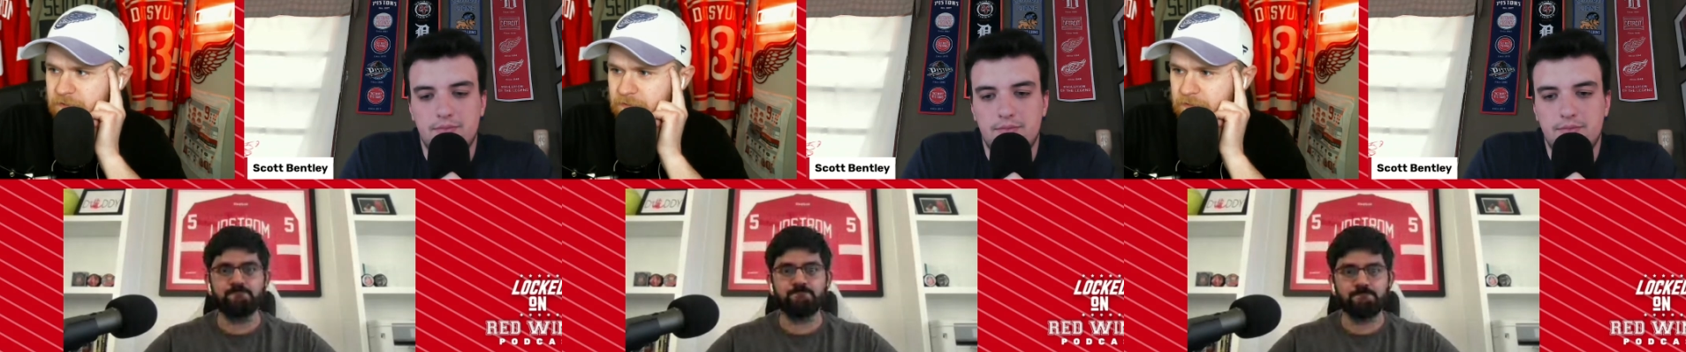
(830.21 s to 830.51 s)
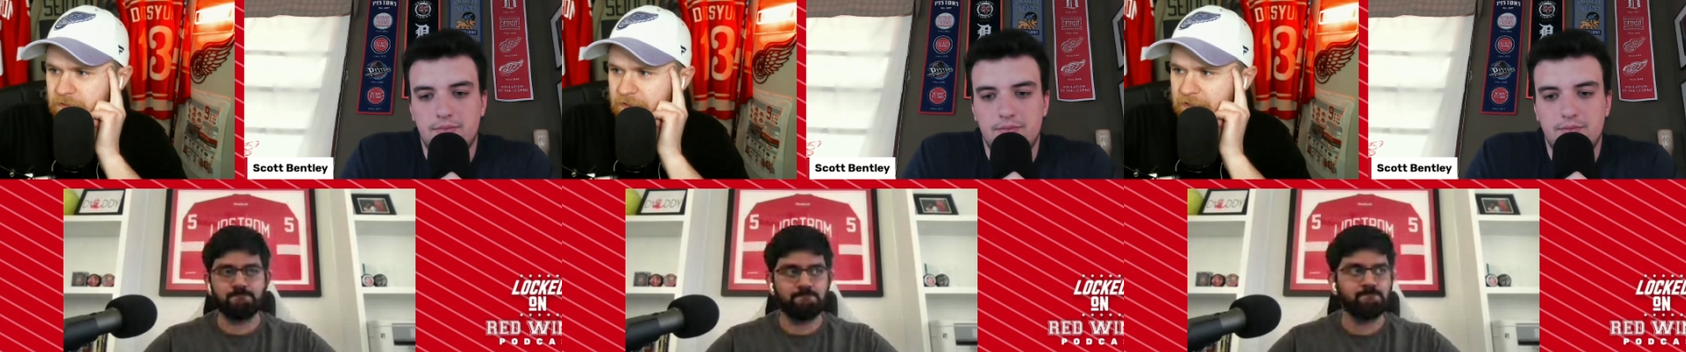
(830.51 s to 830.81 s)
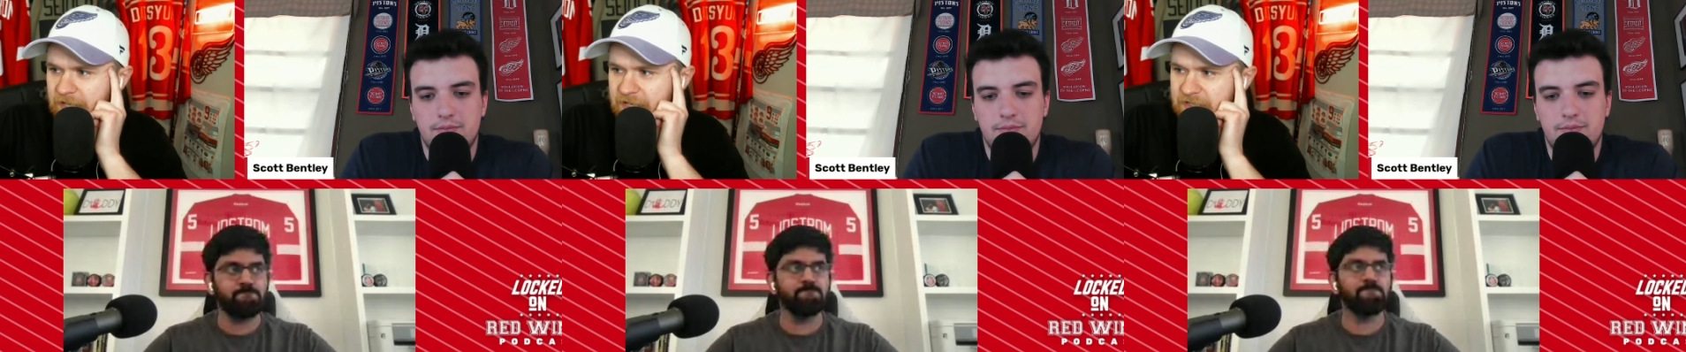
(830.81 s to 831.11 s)
Speaker 1: Mm -hmm.
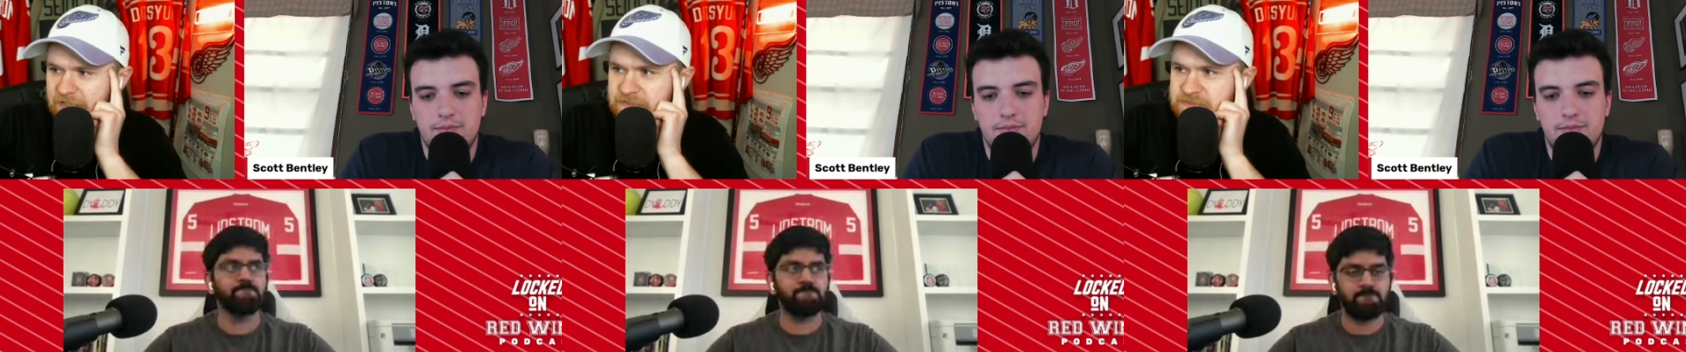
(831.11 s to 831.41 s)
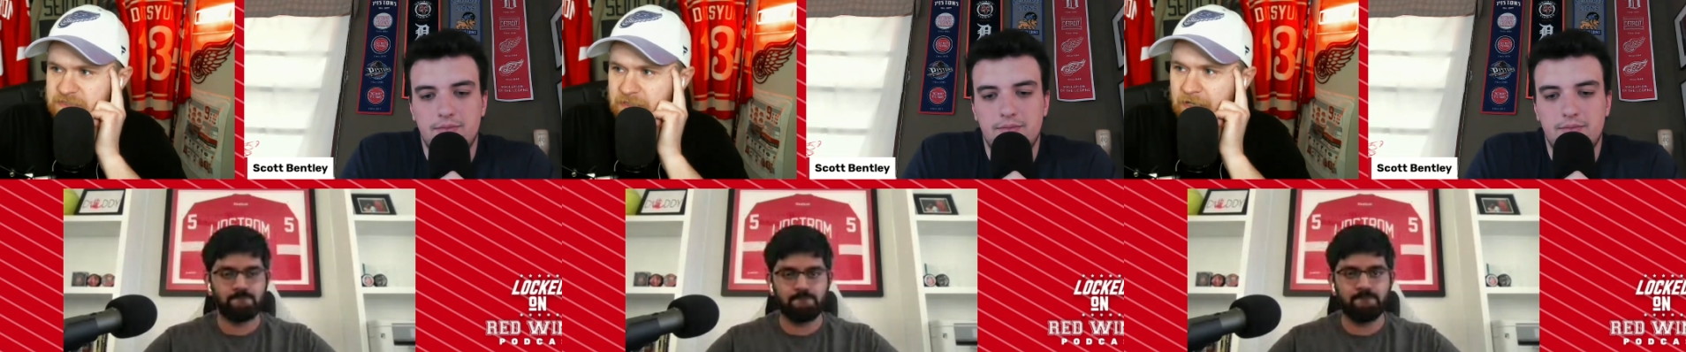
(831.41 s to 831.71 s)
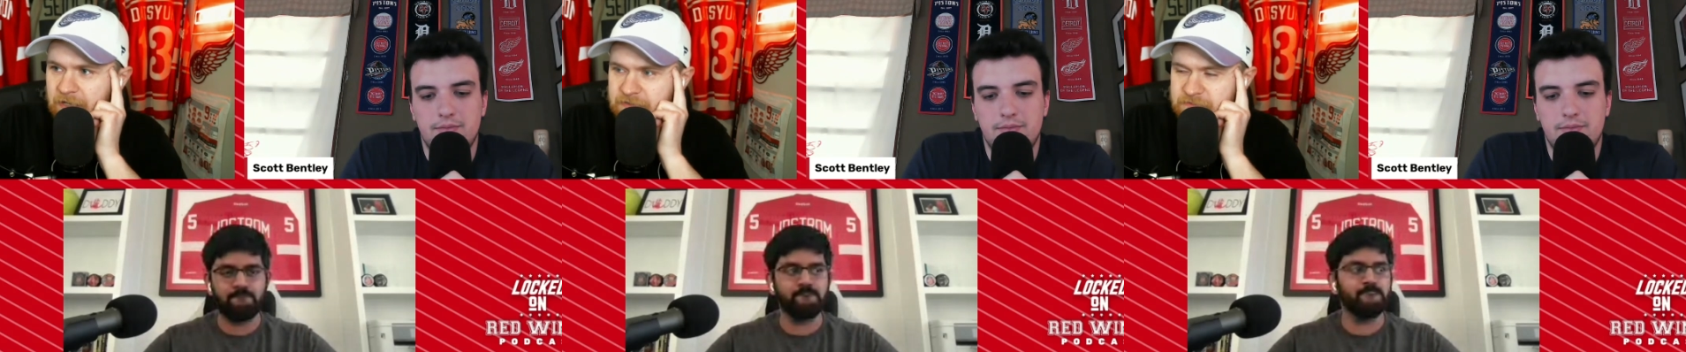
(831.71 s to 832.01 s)
And
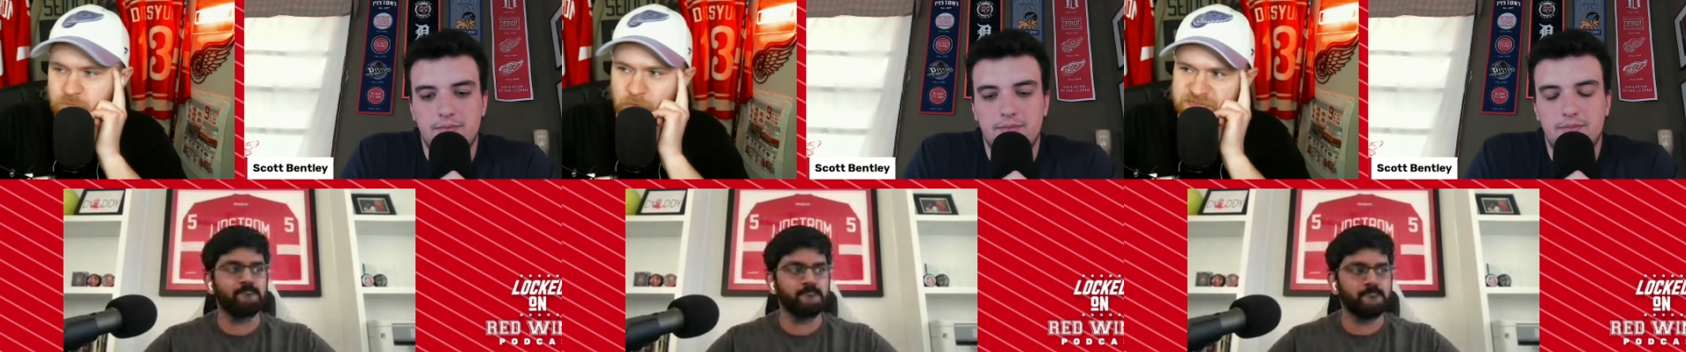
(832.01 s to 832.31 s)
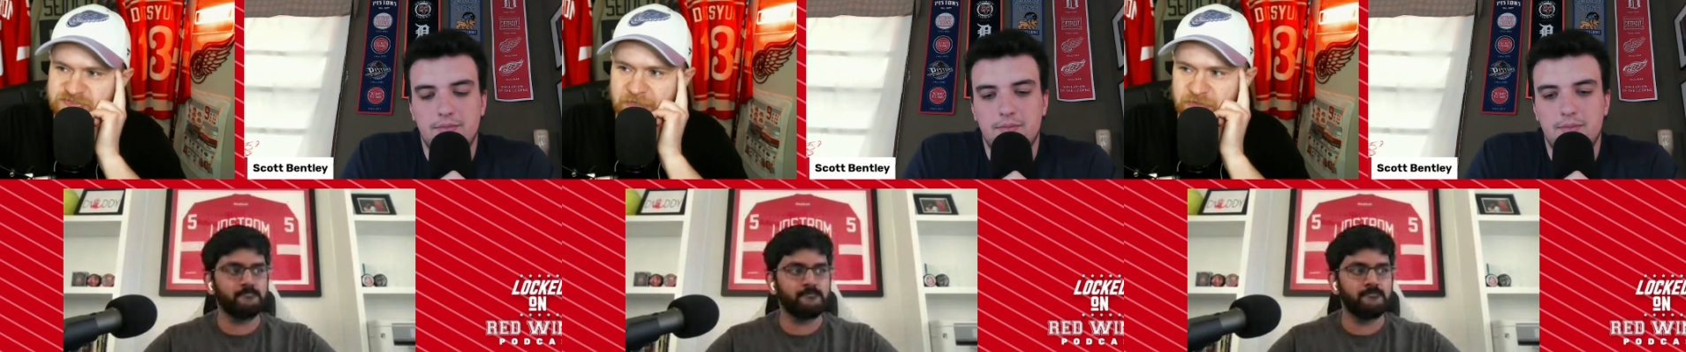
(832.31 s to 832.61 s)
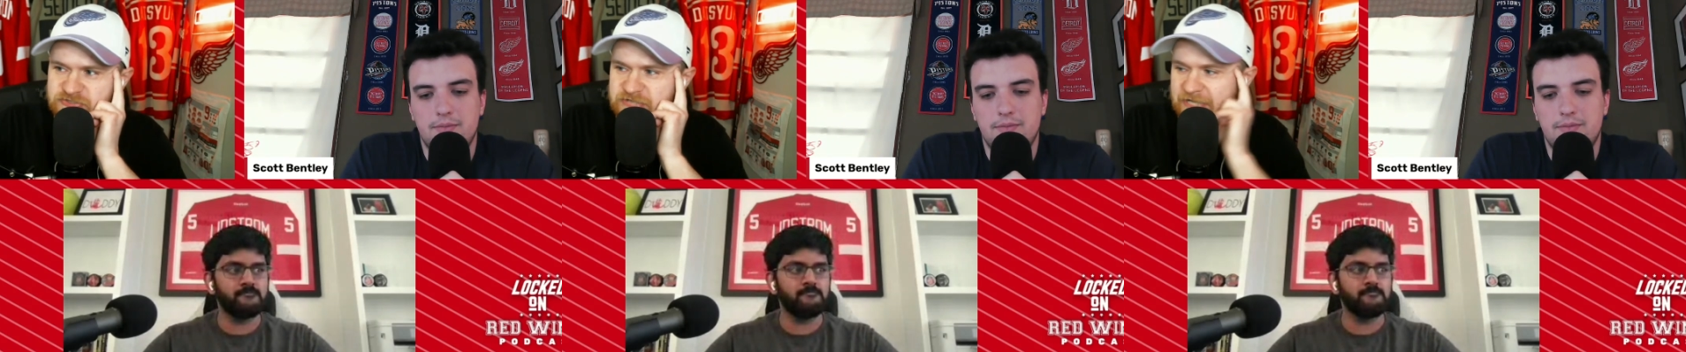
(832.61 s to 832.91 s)
uh, what
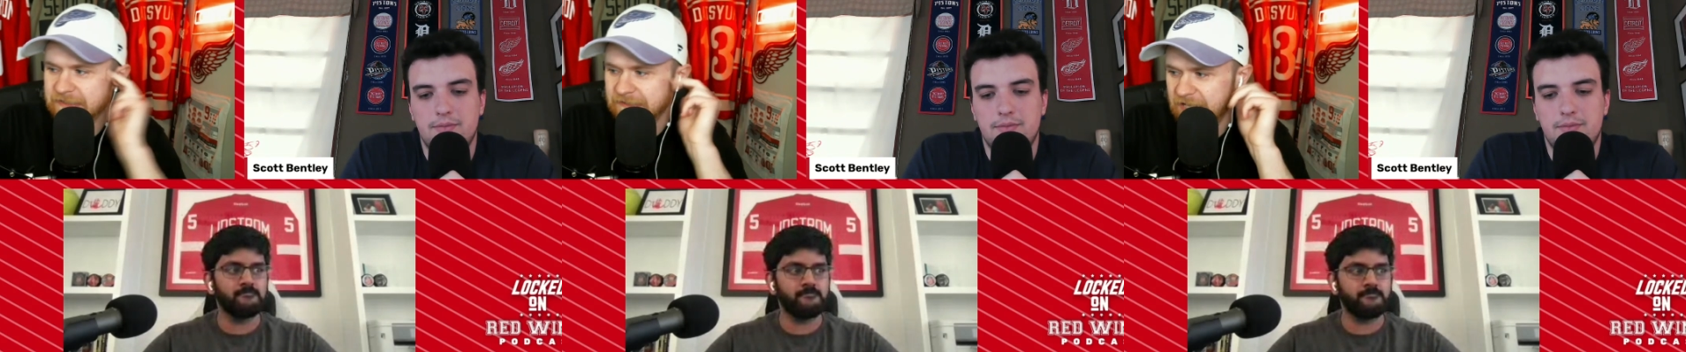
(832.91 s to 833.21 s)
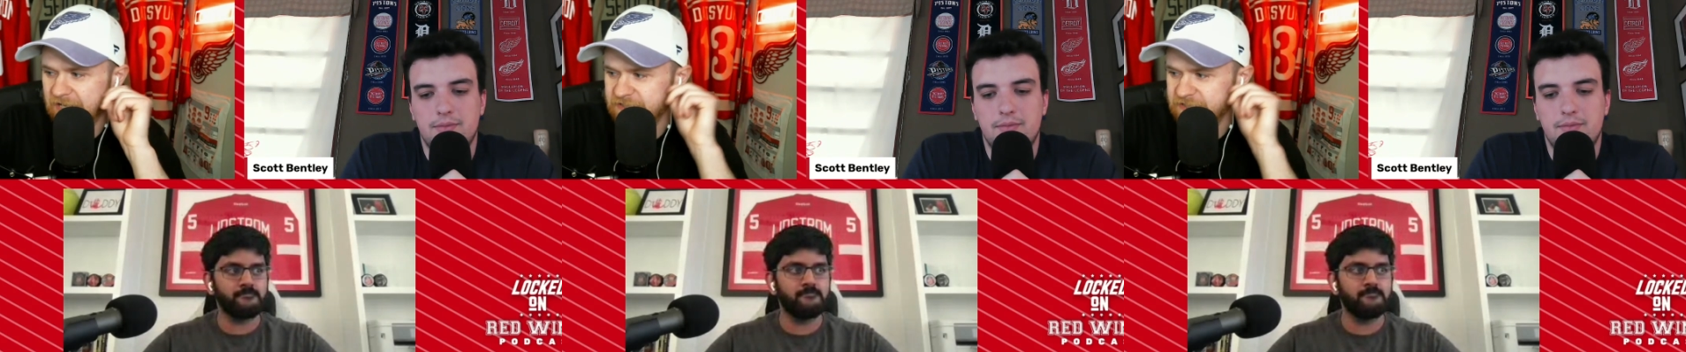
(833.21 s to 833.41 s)
centered second line?